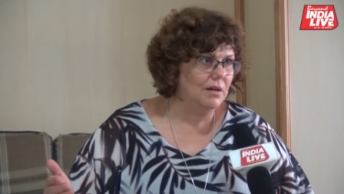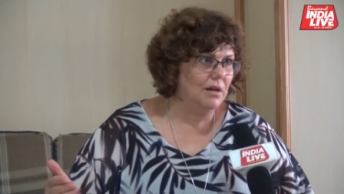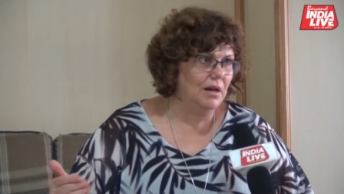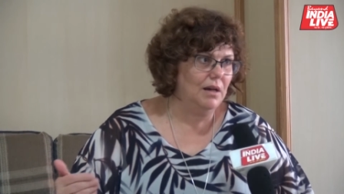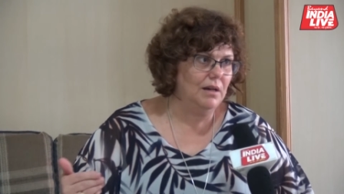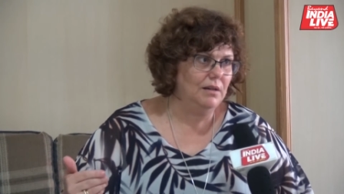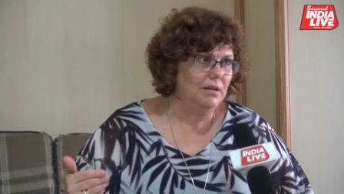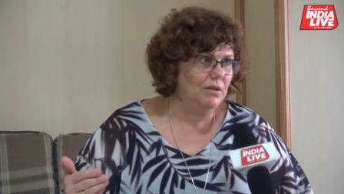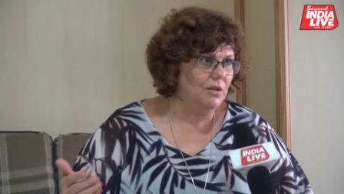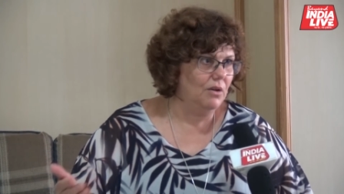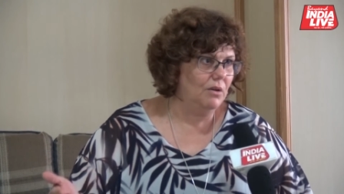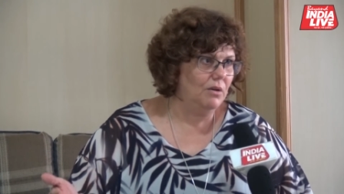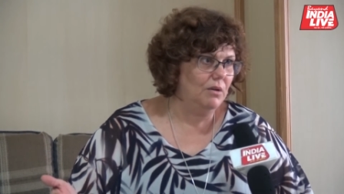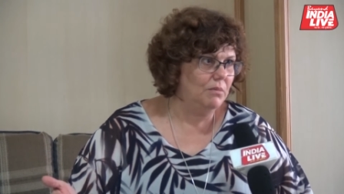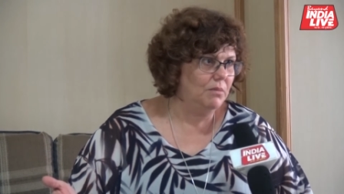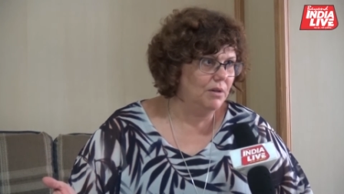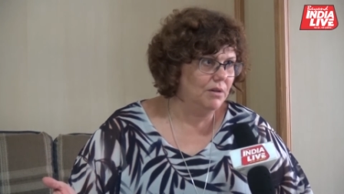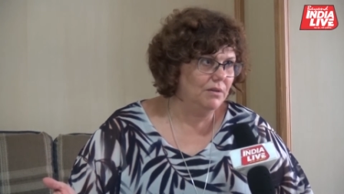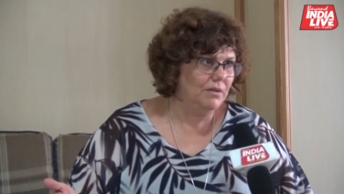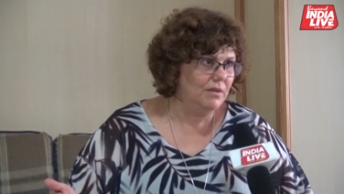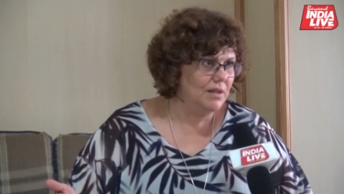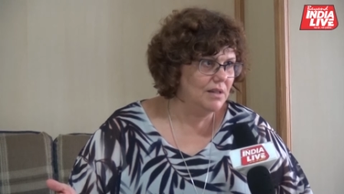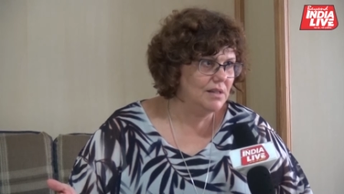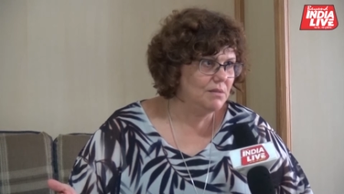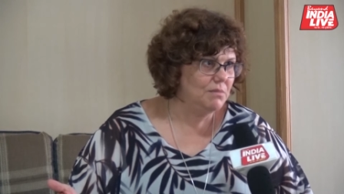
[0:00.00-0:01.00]
I know
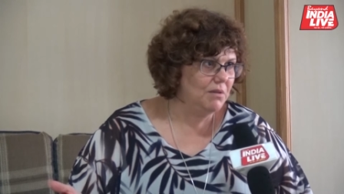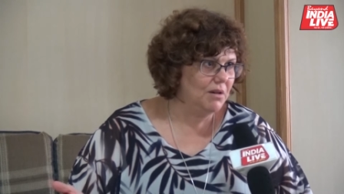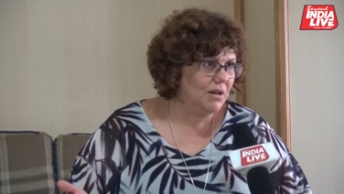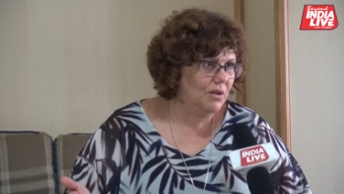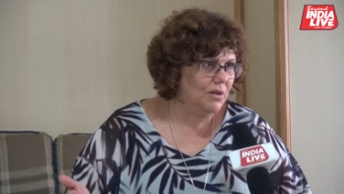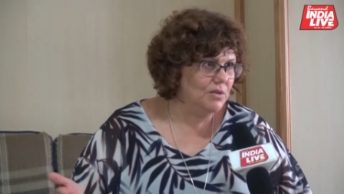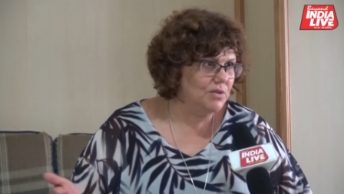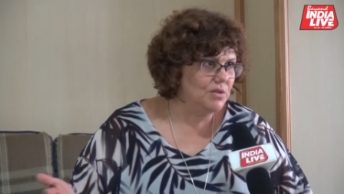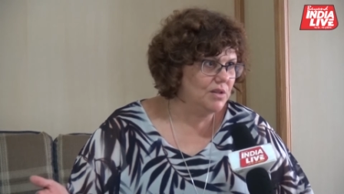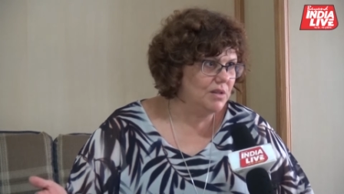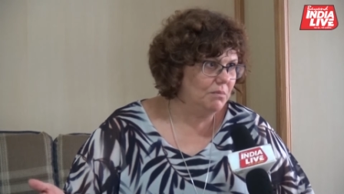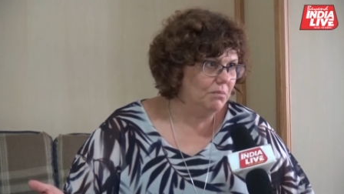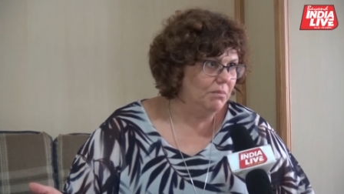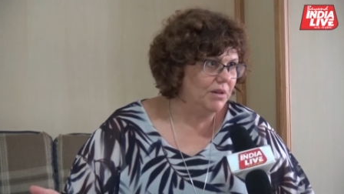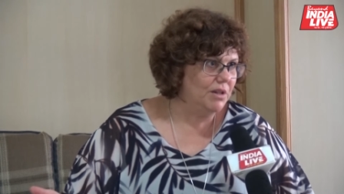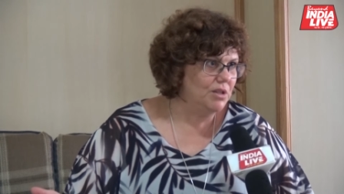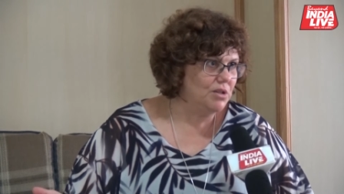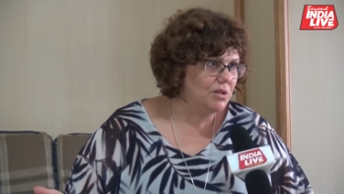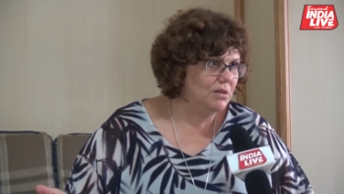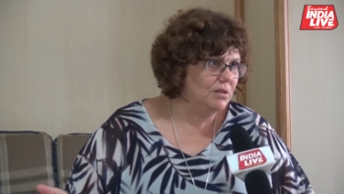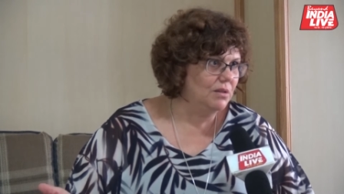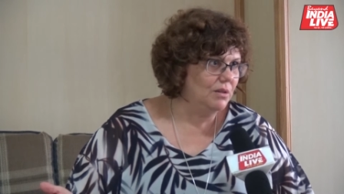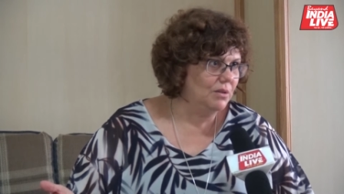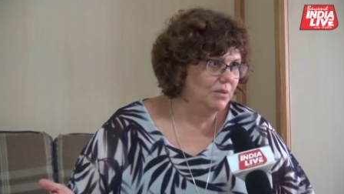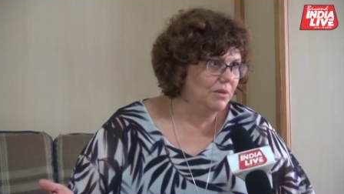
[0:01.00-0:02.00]
about this because in
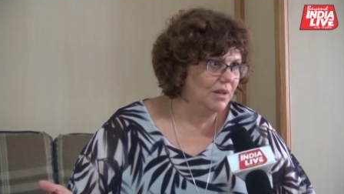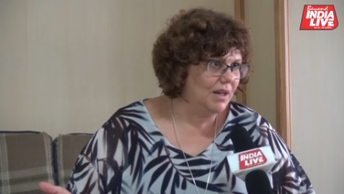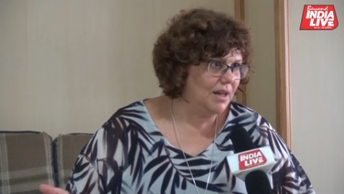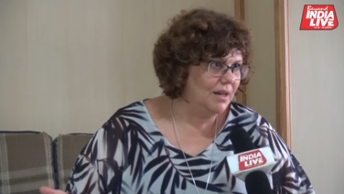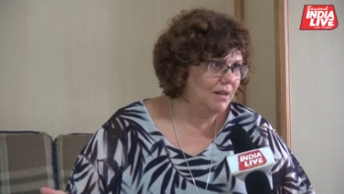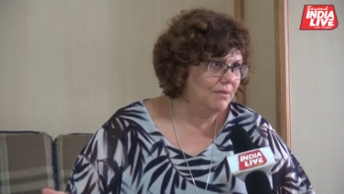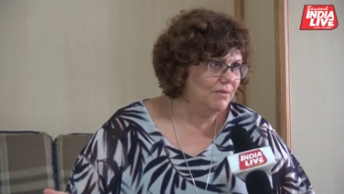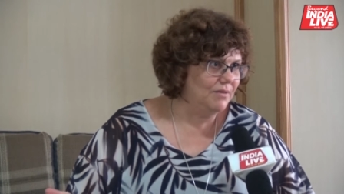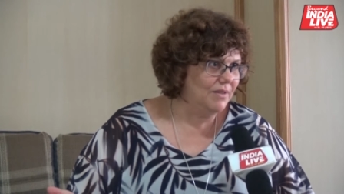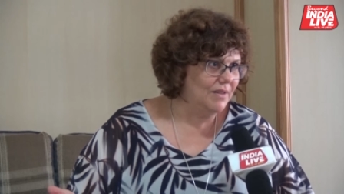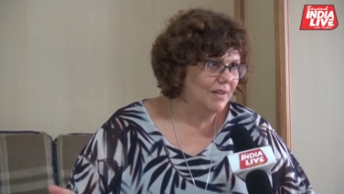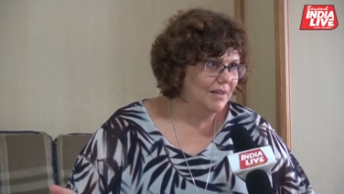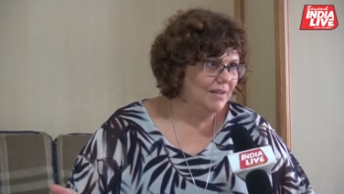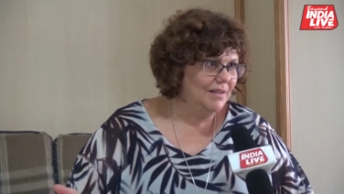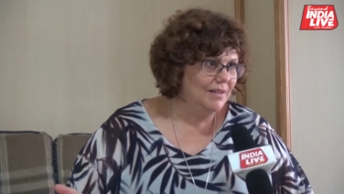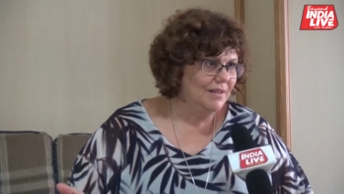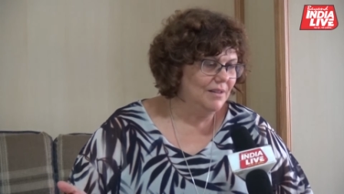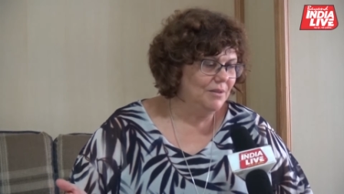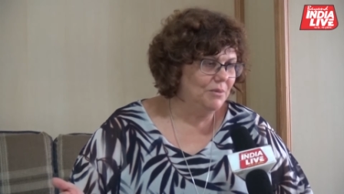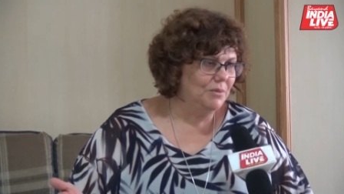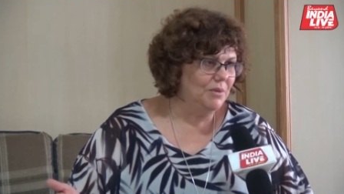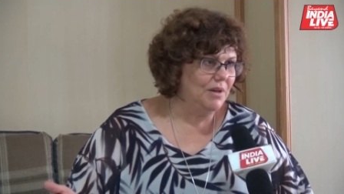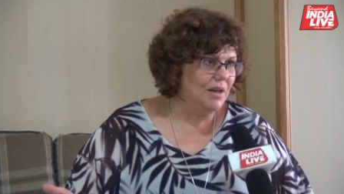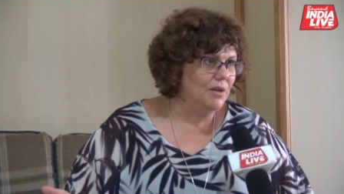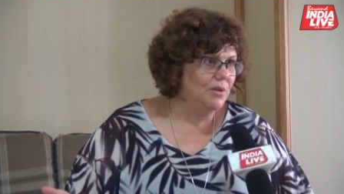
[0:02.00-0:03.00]
Bristol we have
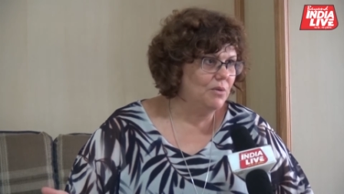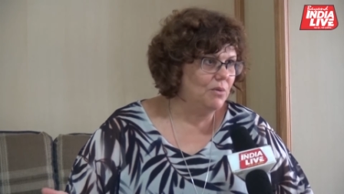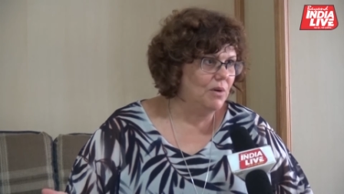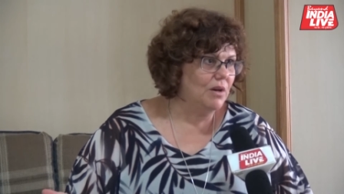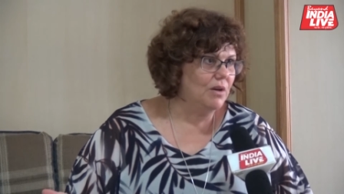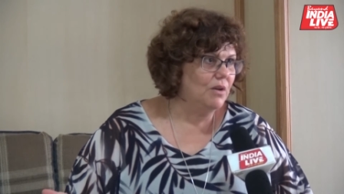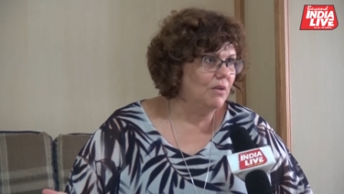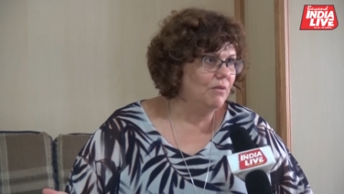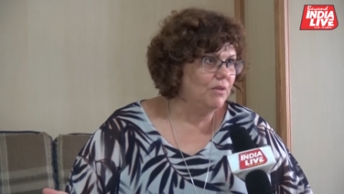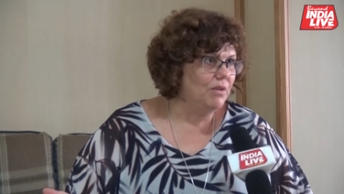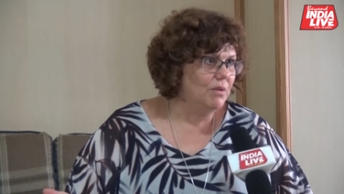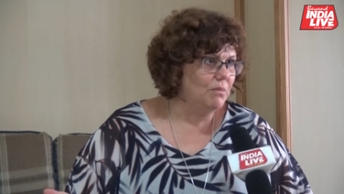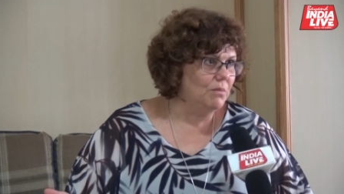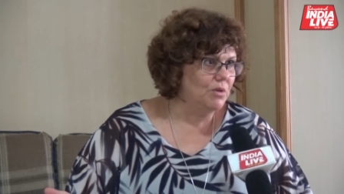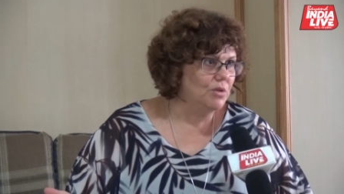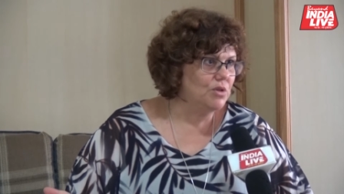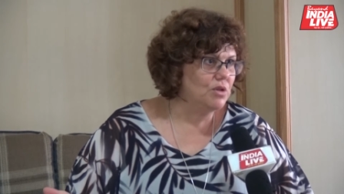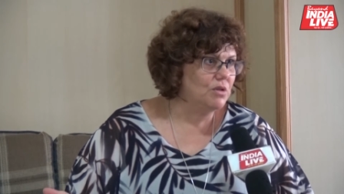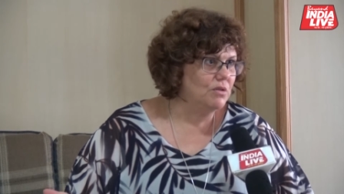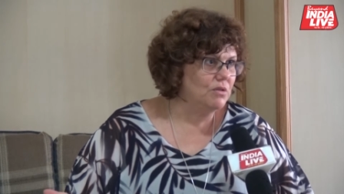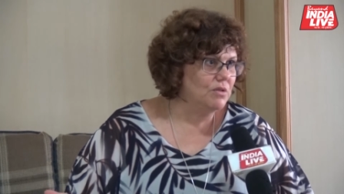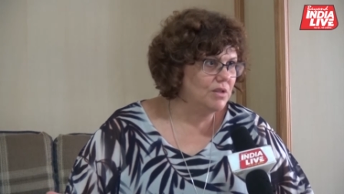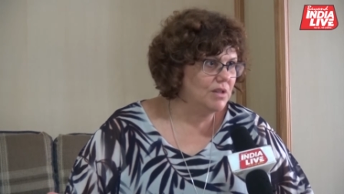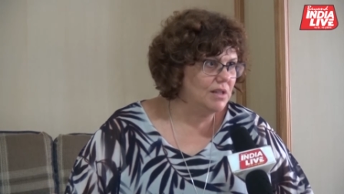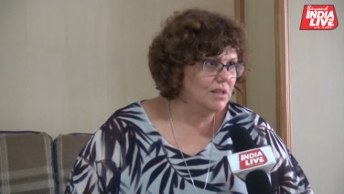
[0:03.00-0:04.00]
we are one of the
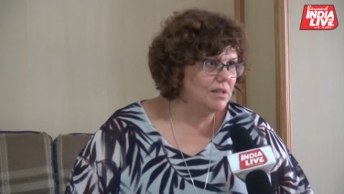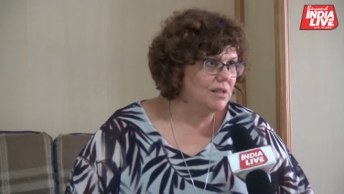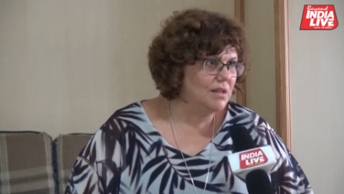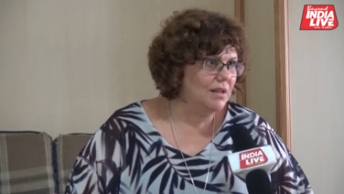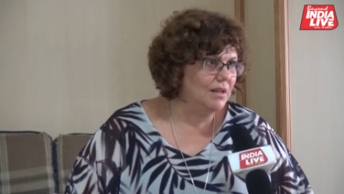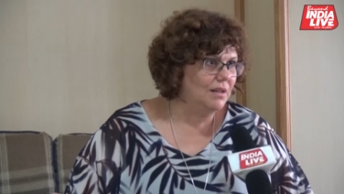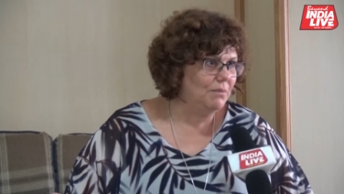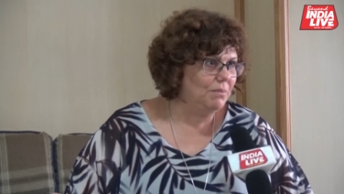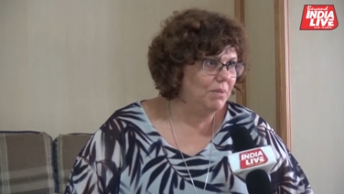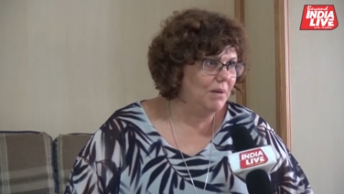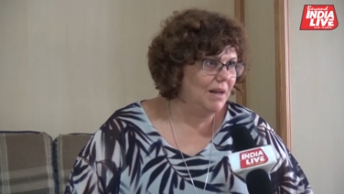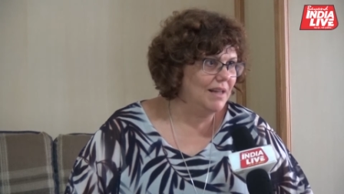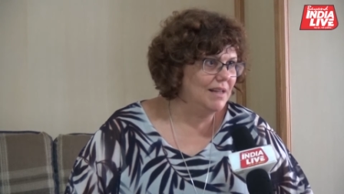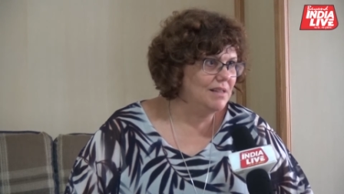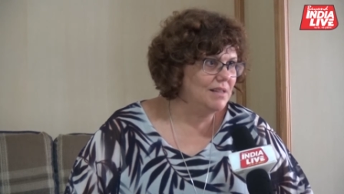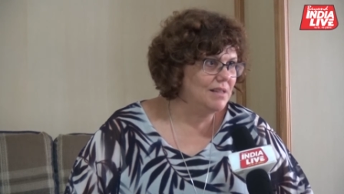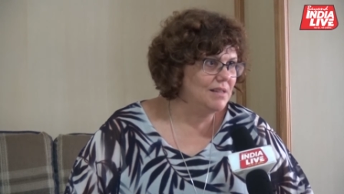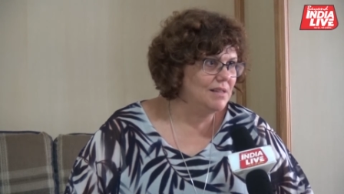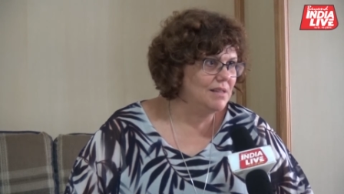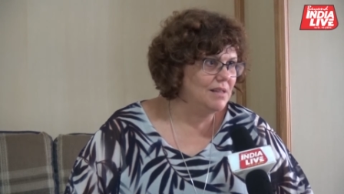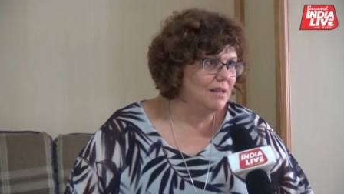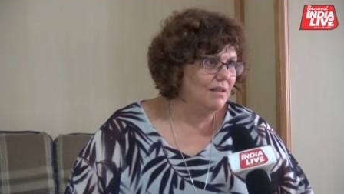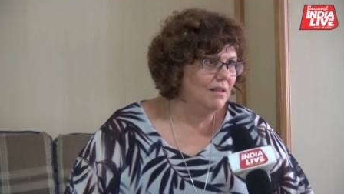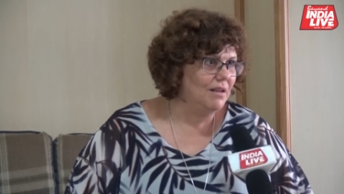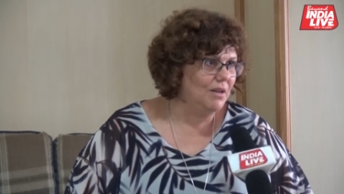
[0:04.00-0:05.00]
most congested
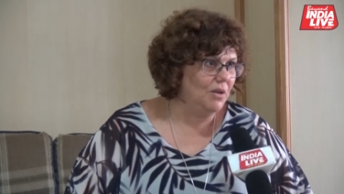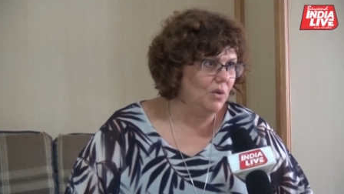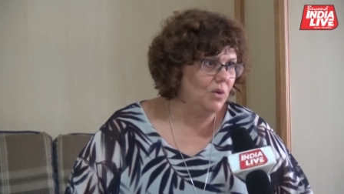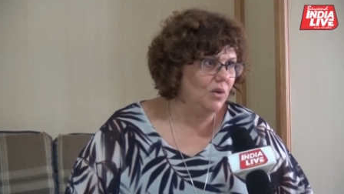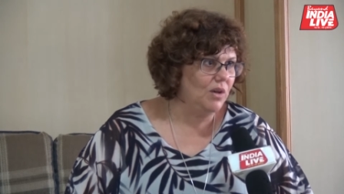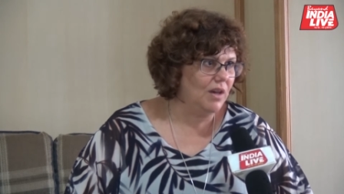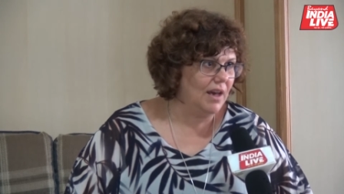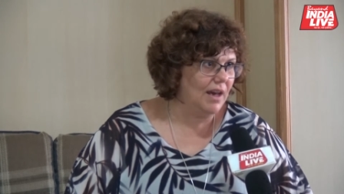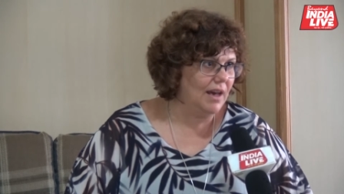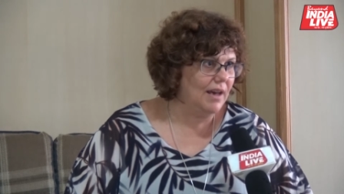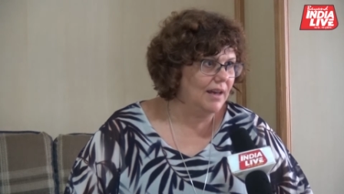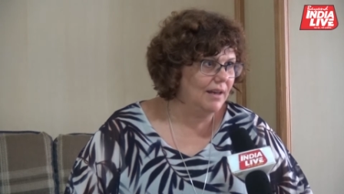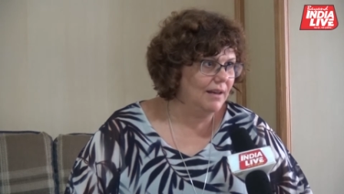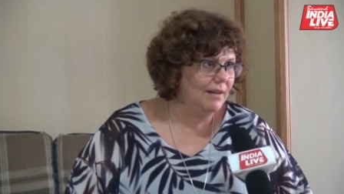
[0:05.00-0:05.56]
places in the UK.